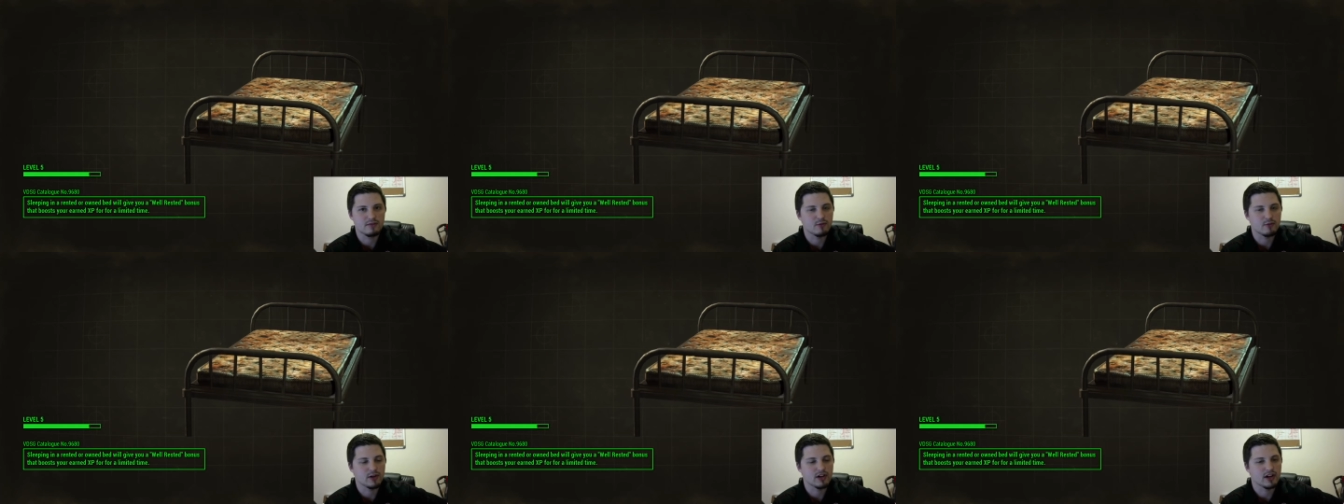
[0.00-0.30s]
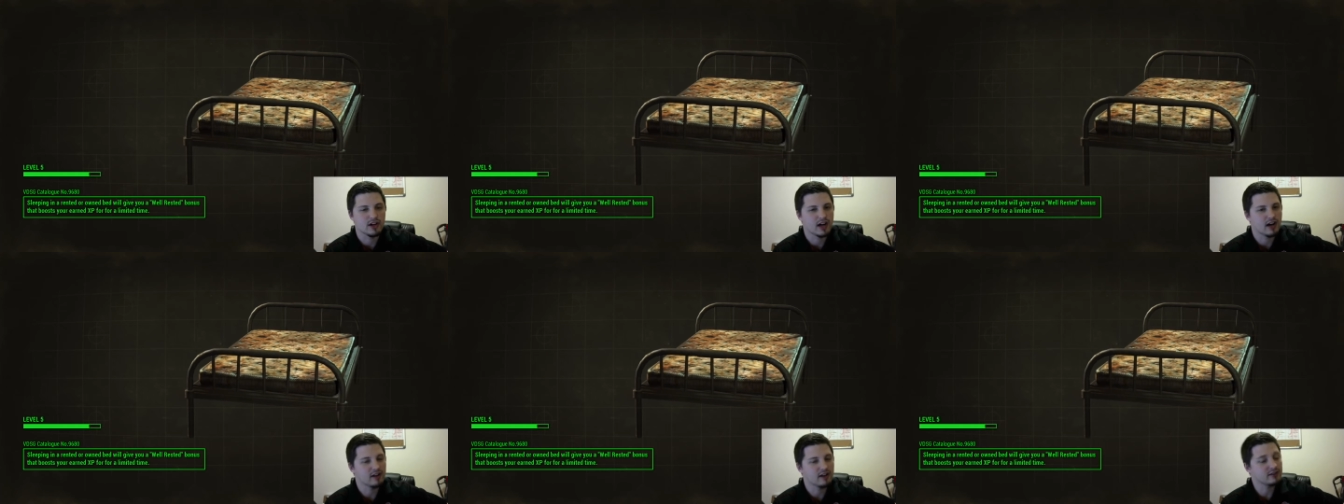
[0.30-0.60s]
where
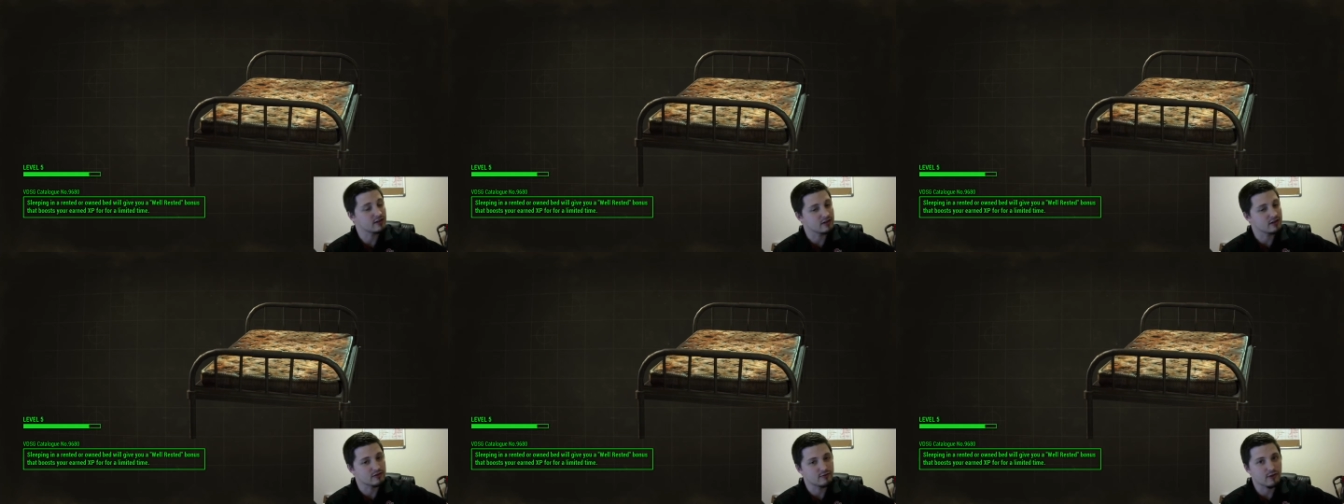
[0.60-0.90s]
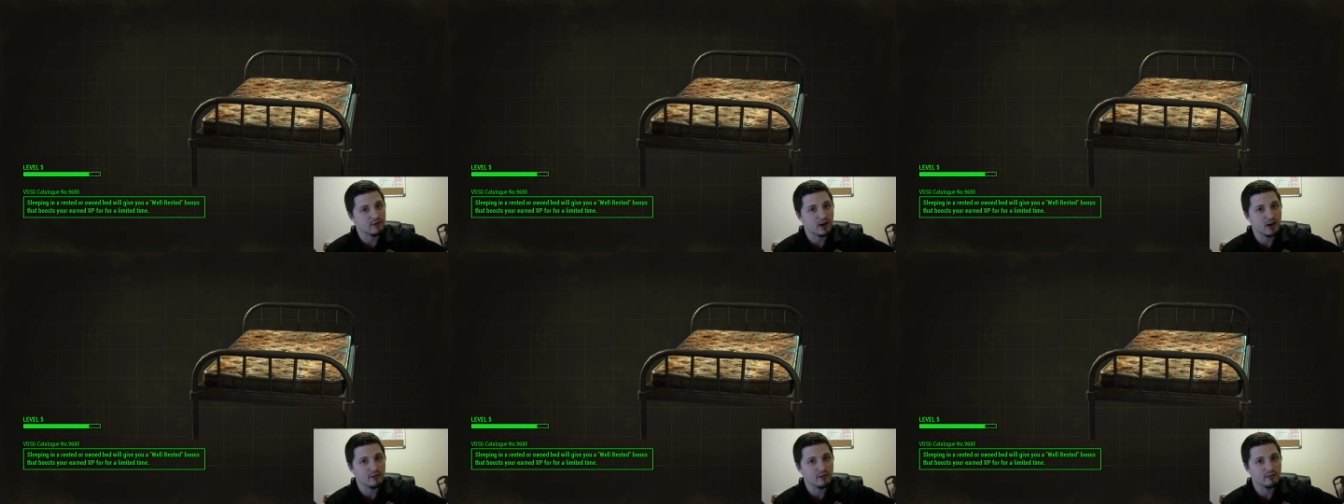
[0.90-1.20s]
your character is
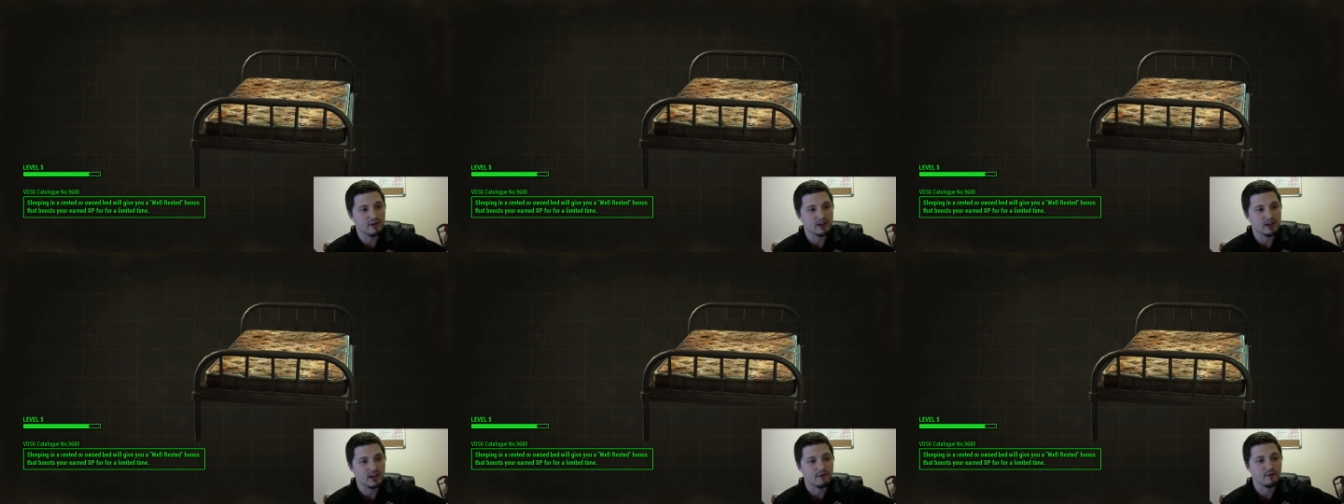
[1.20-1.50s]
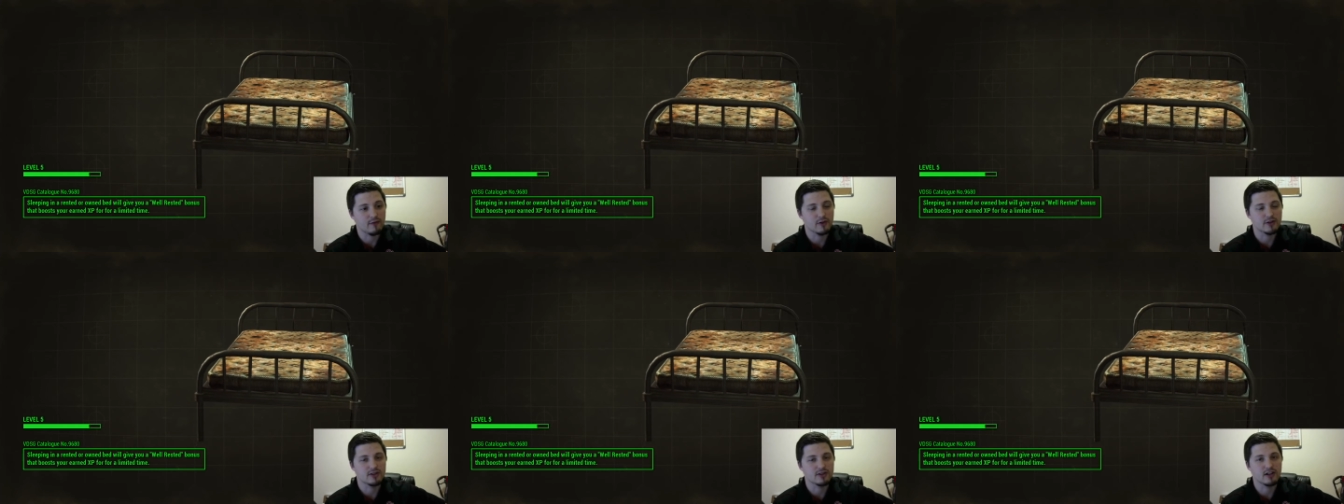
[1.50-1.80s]
from when they
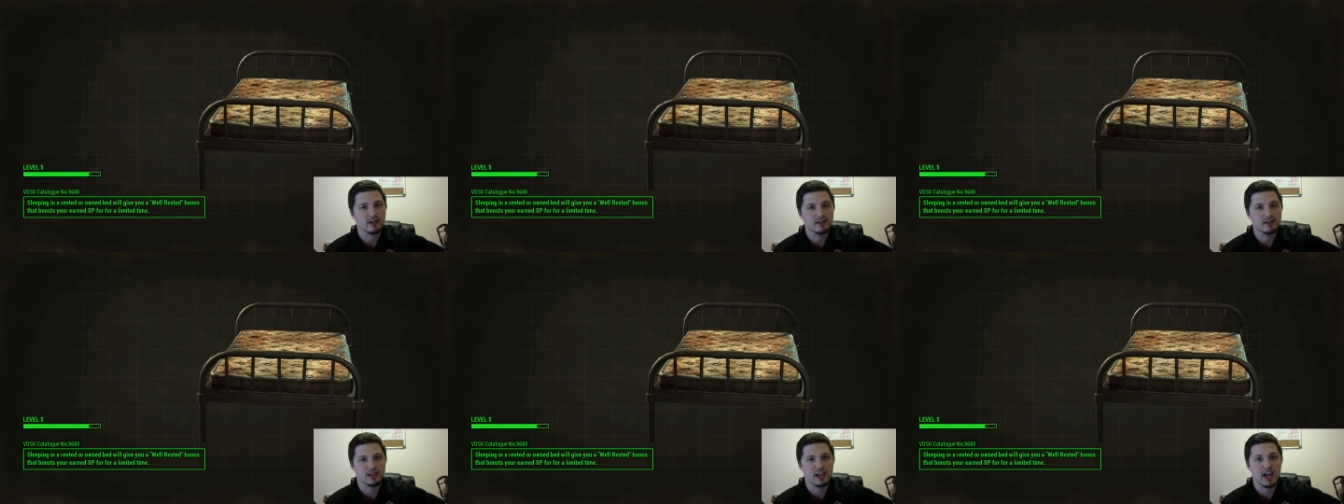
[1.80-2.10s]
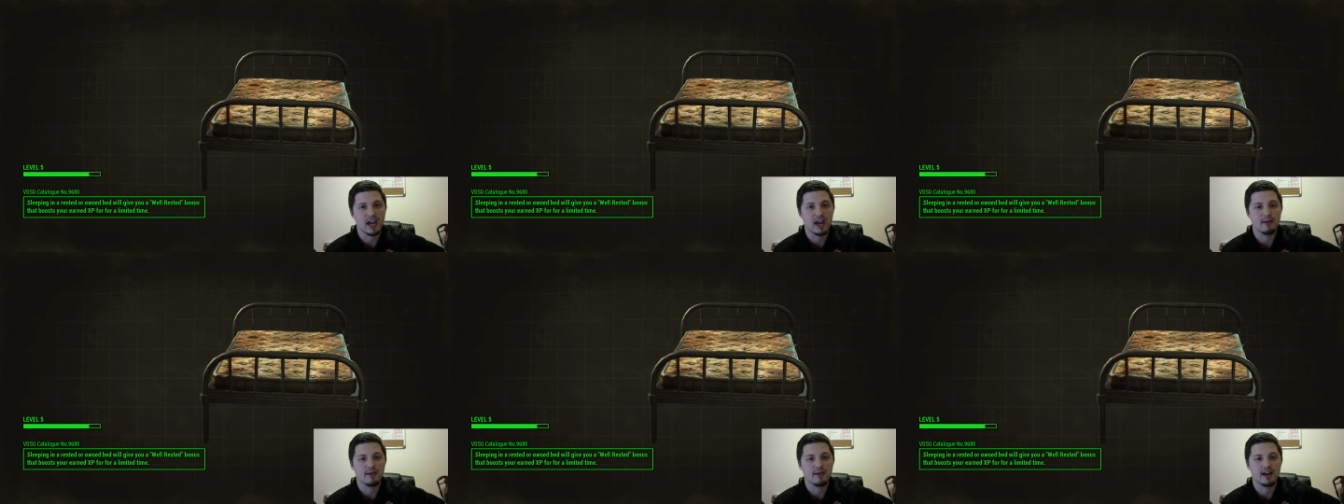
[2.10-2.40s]
first start the
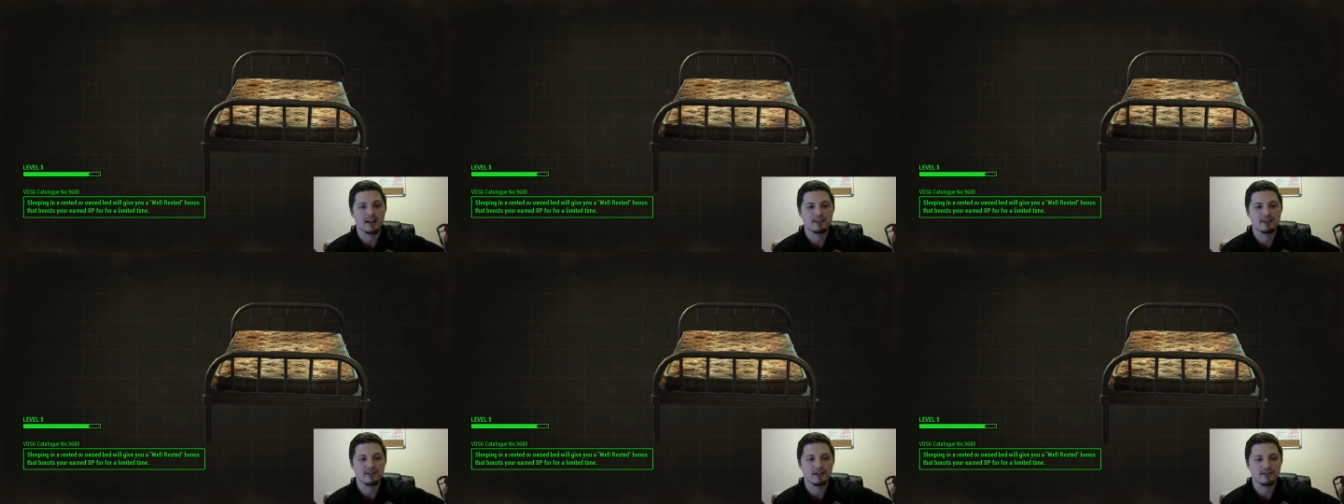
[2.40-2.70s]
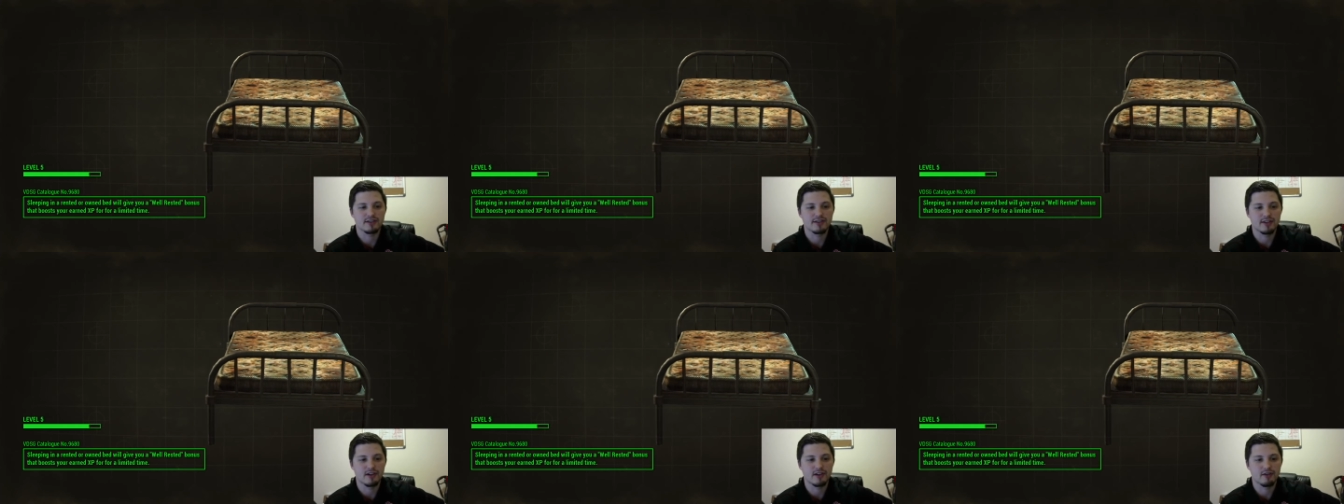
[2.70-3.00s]
game, and it's
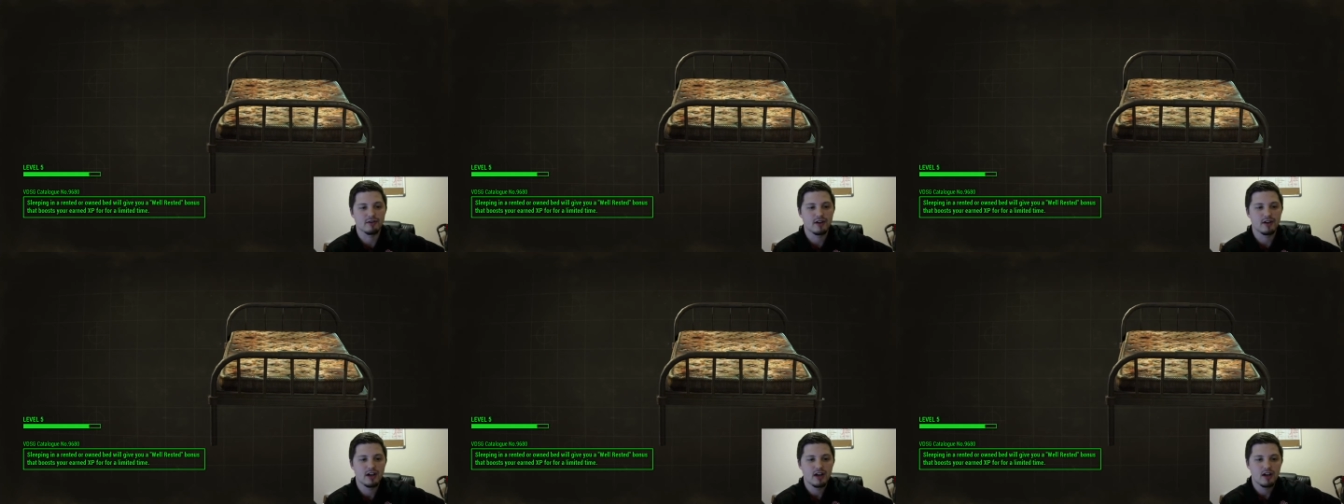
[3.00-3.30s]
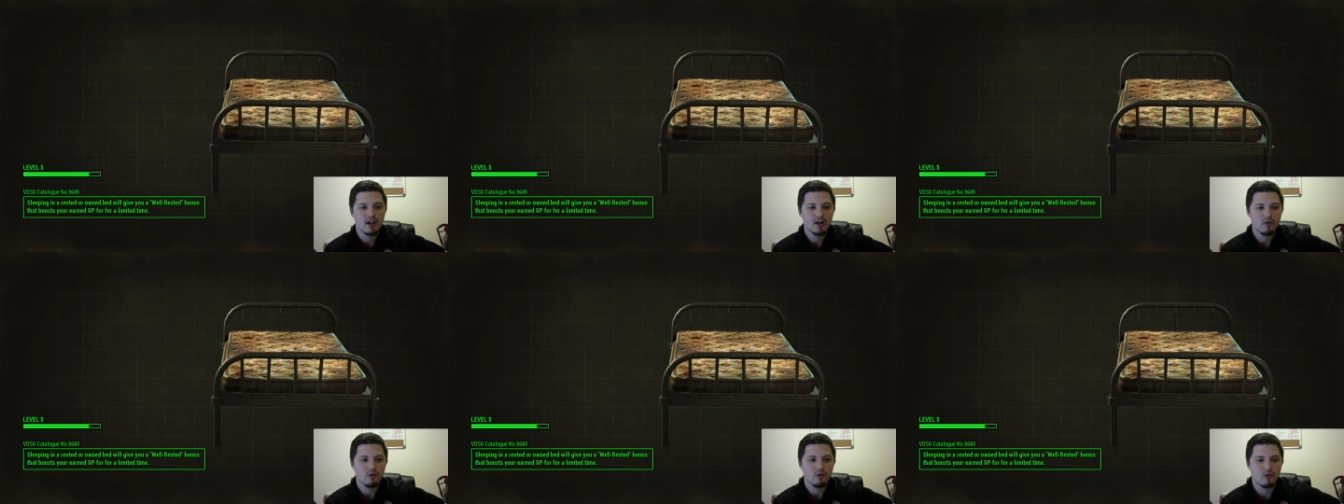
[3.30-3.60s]
also
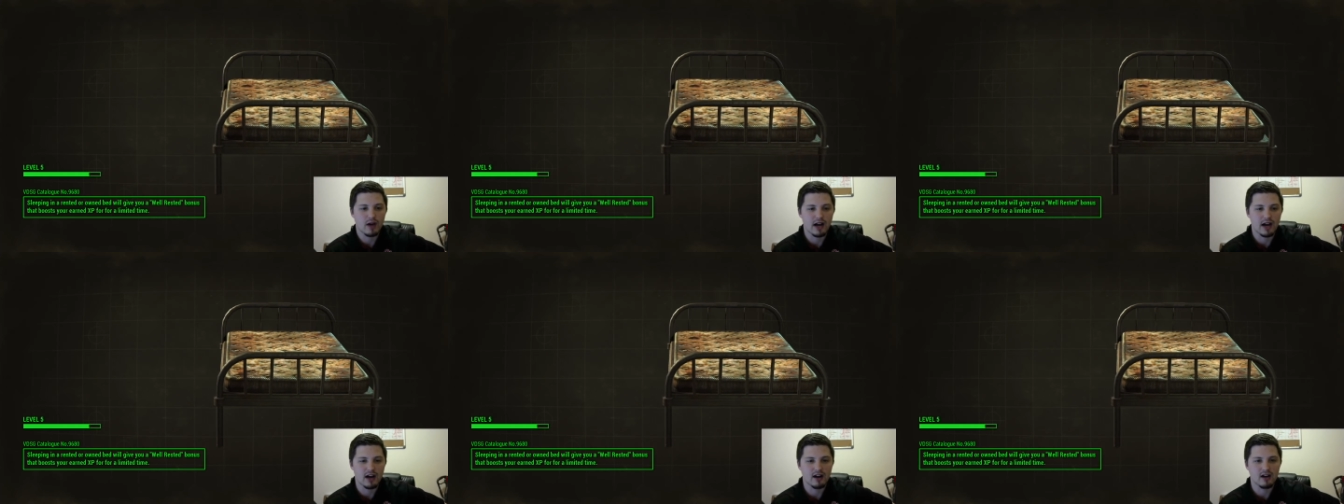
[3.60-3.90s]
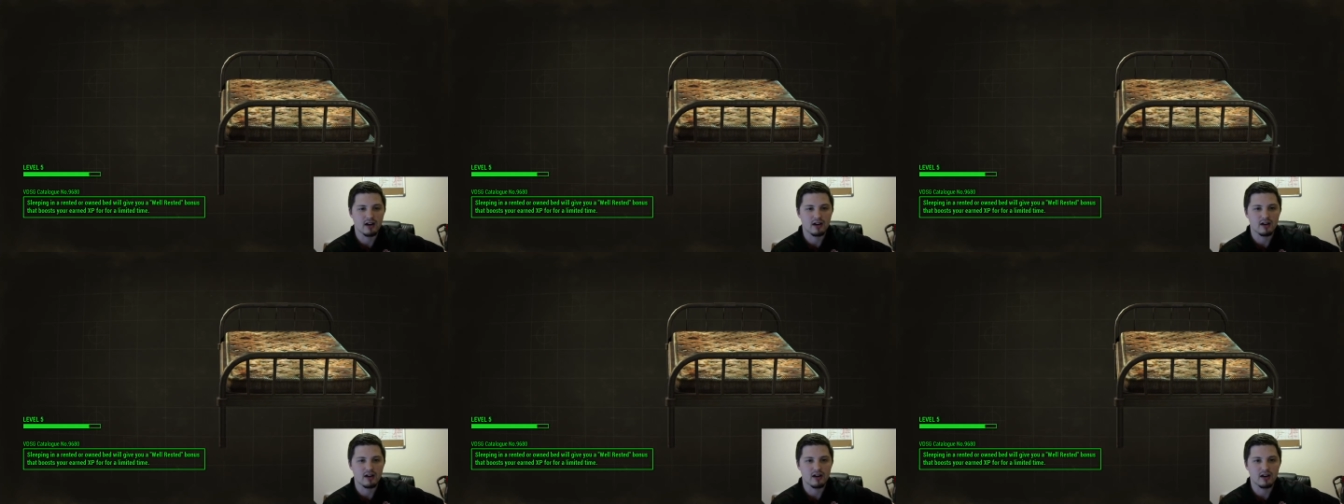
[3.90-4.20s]

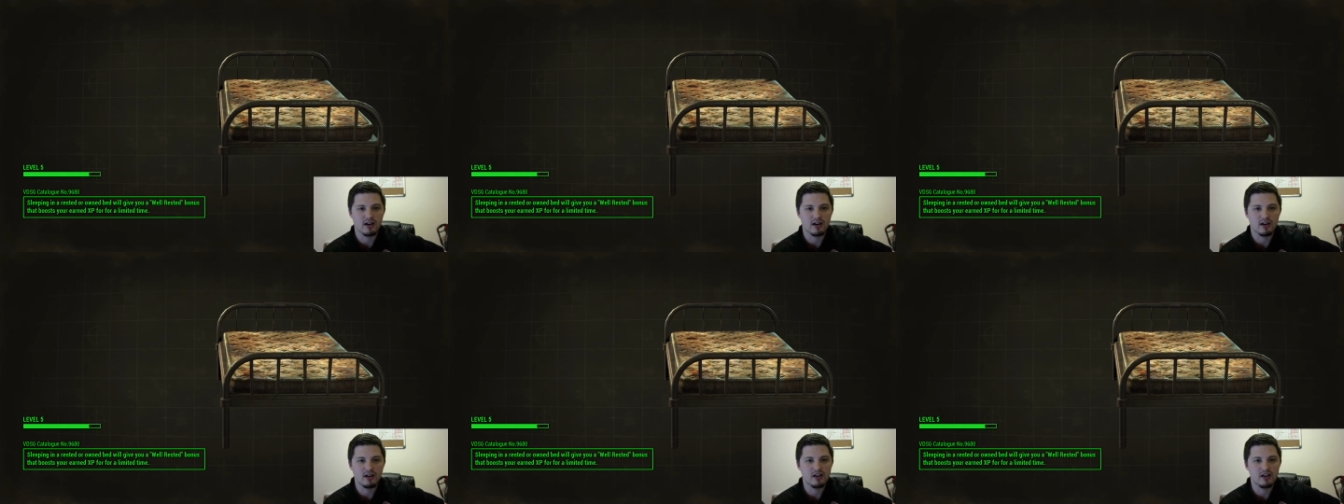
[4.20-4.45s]
where